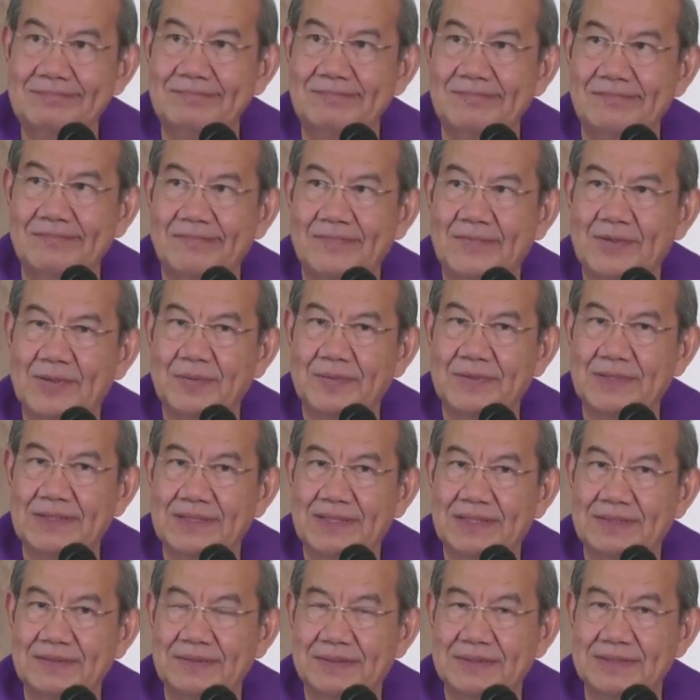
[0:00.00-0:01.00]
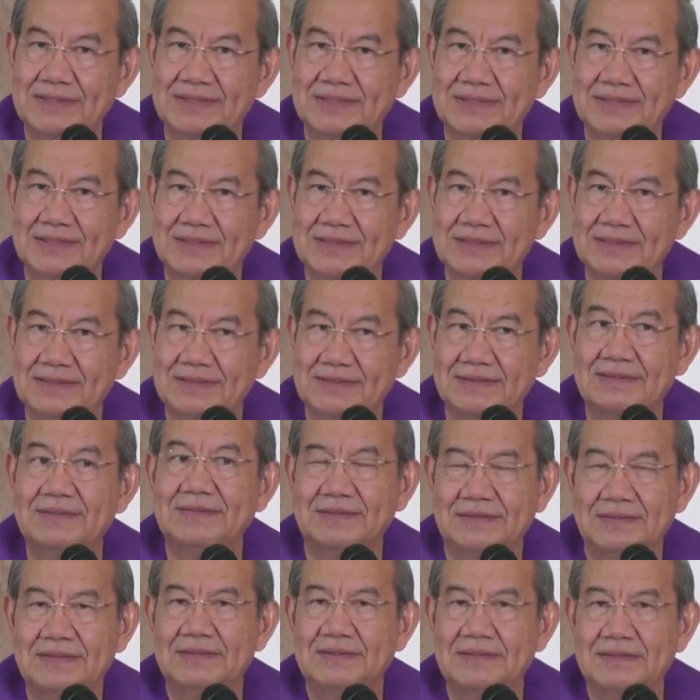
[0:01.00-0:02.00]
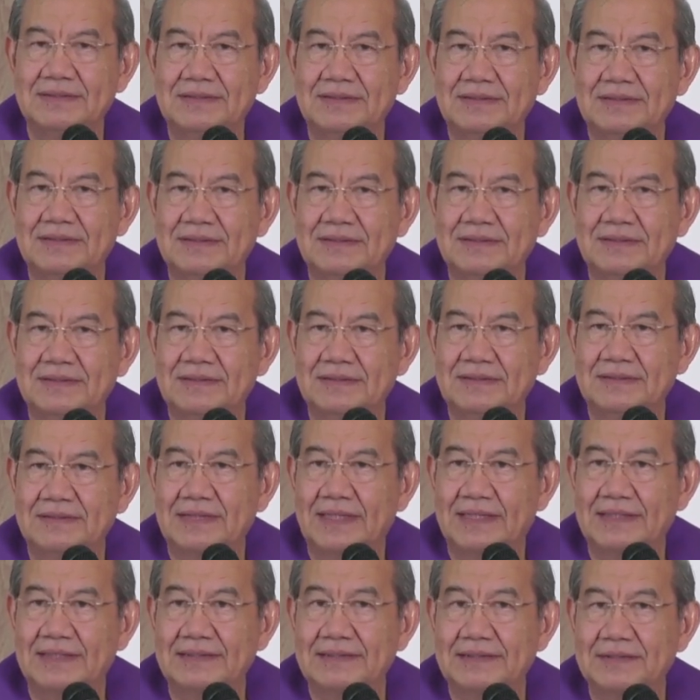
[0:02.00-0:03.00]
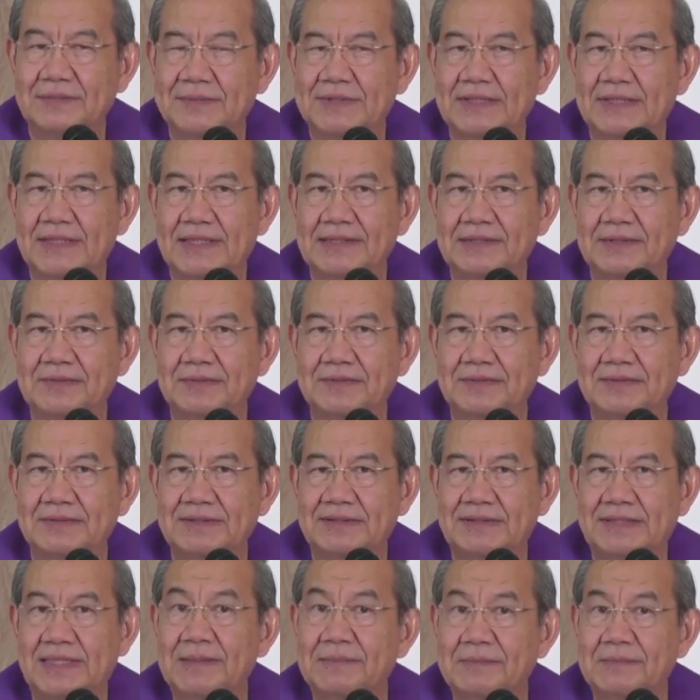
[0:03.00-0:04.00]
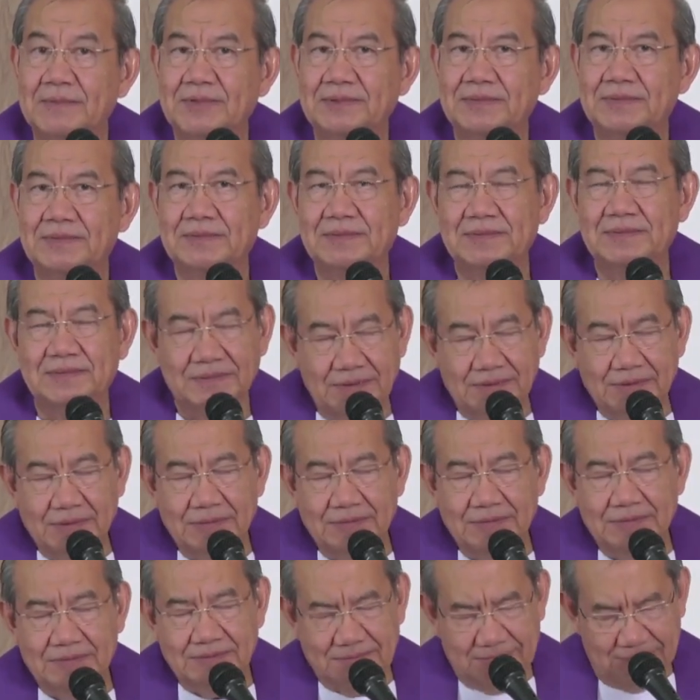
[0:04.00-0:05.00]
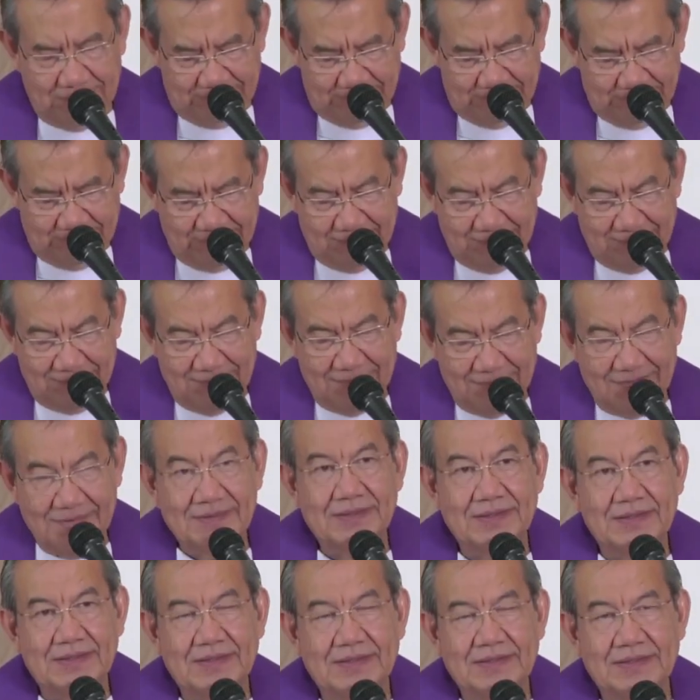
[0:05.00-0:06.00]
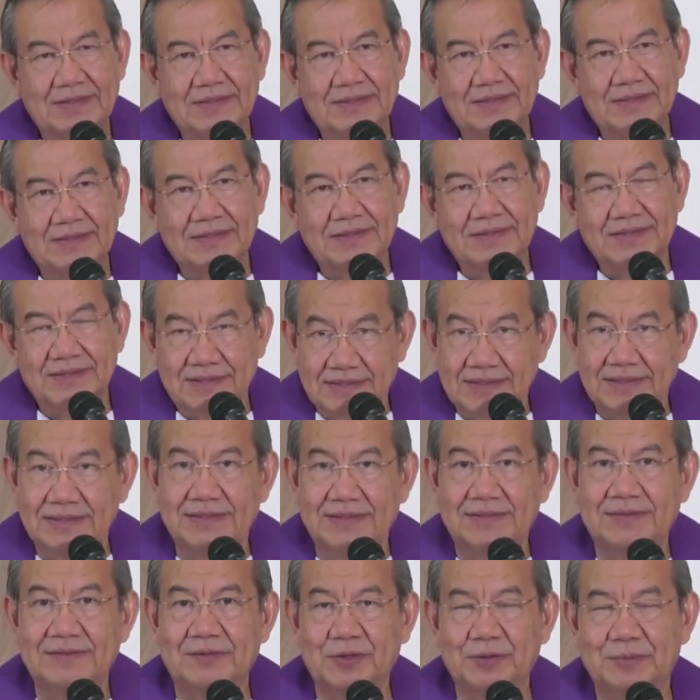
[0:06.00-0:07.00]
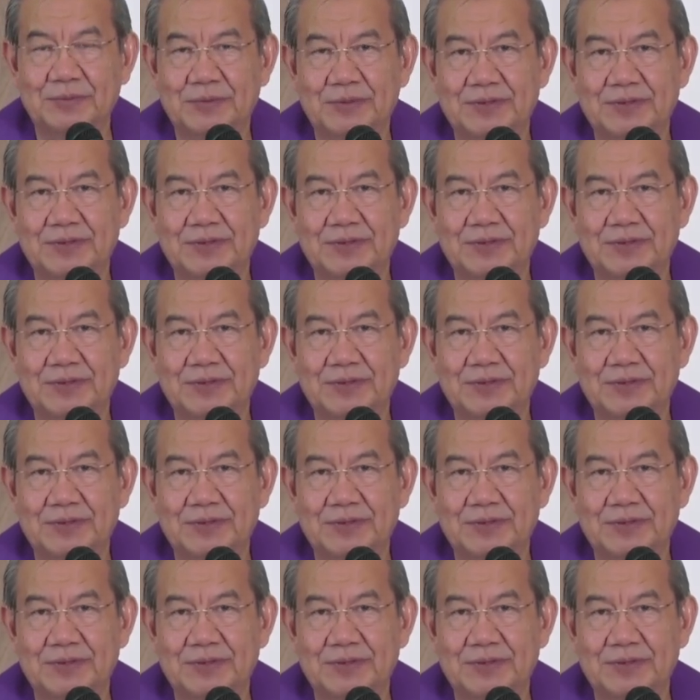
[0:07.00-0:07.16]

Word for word: when the Lord says, Neither will I condemn you. Go. Sin no more.